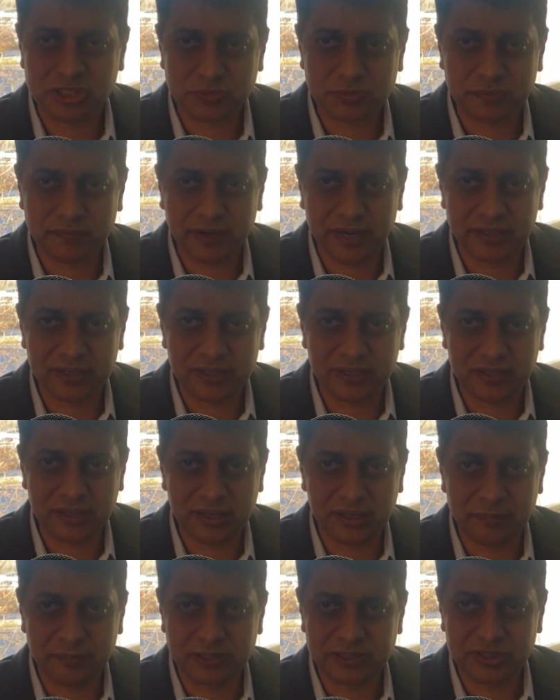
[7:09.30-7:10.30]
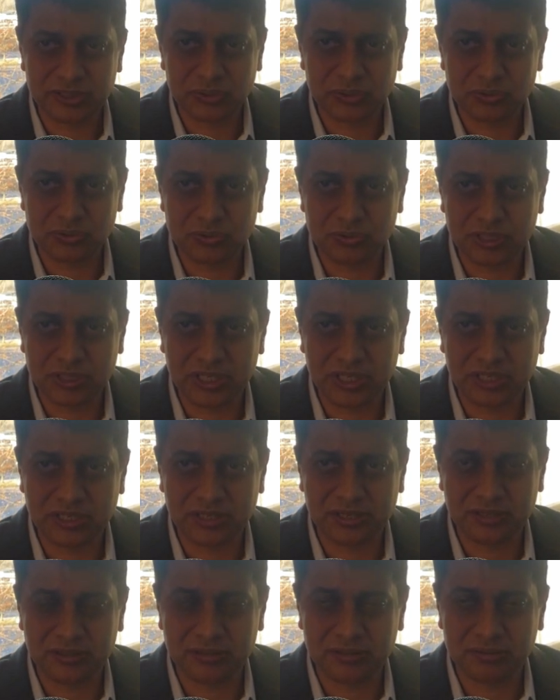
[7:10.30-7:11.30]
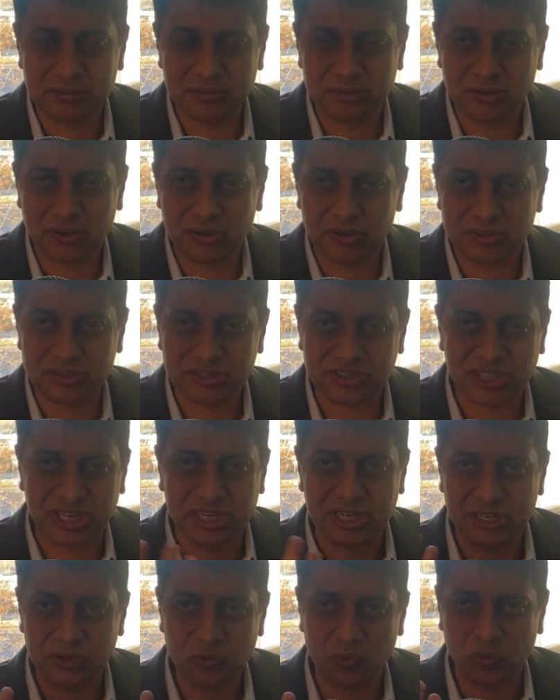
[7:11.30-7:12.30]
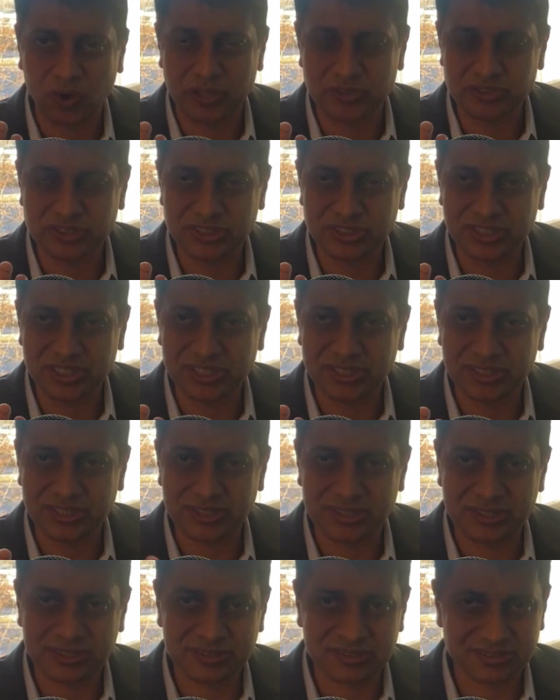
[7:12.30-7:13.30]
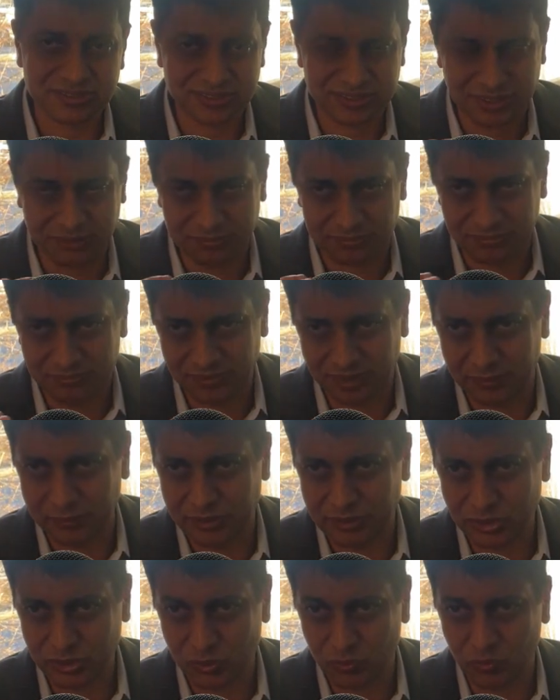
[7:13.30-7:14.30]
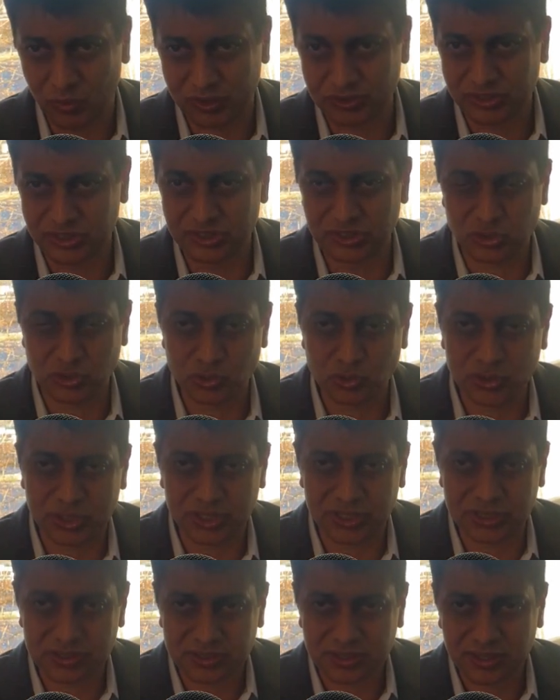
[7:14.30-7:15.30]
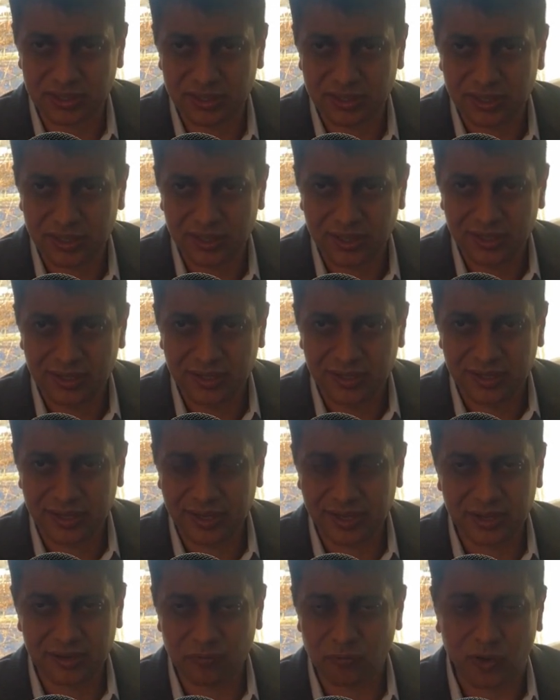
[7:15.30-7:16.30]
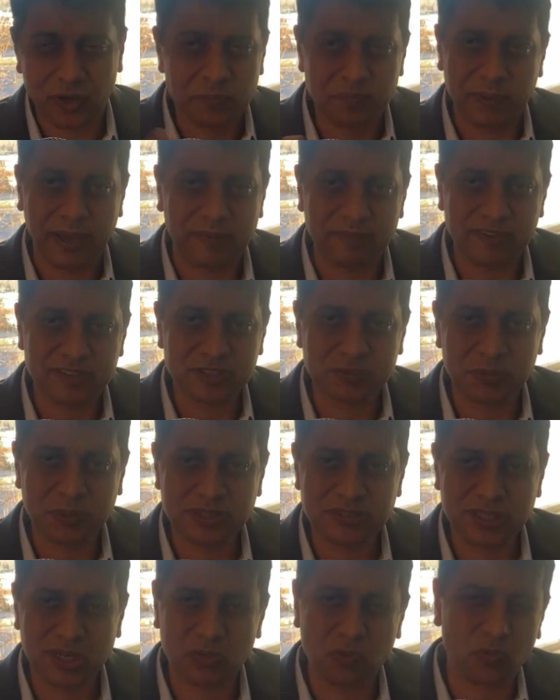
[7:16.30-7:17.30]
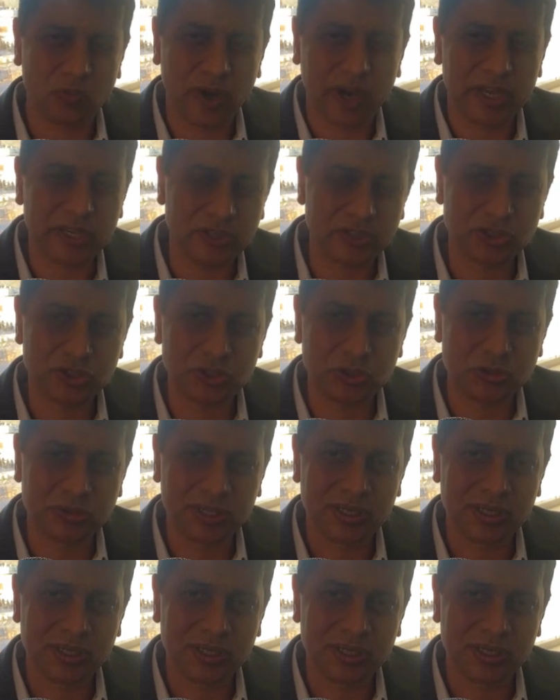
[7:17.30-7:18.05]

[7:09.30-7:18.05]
provider limits you to take your screening once in a year, some limits you once in 2 years. And what baffles me is that why you should